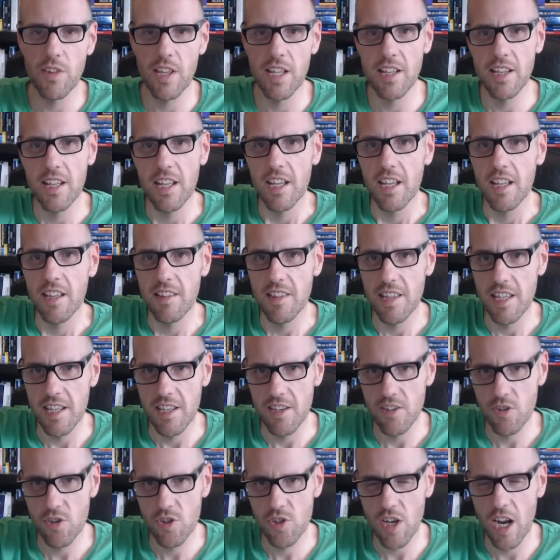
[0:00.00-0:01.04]
Then
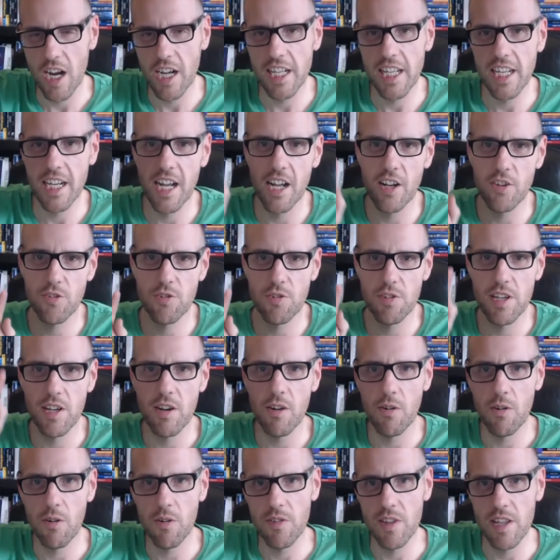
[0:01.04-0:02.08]
the shining country,
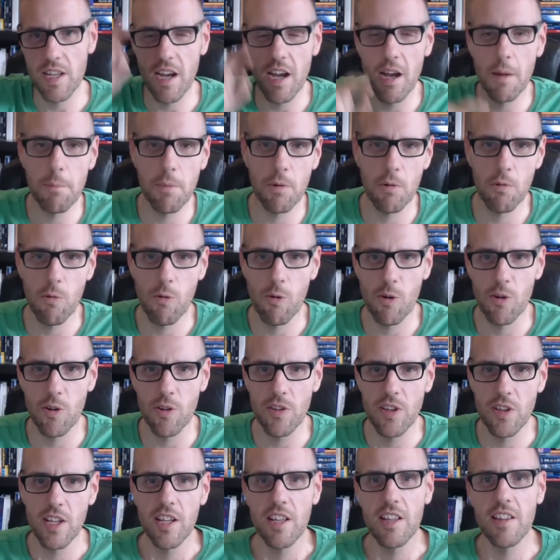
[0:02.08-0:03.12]
or the upper world,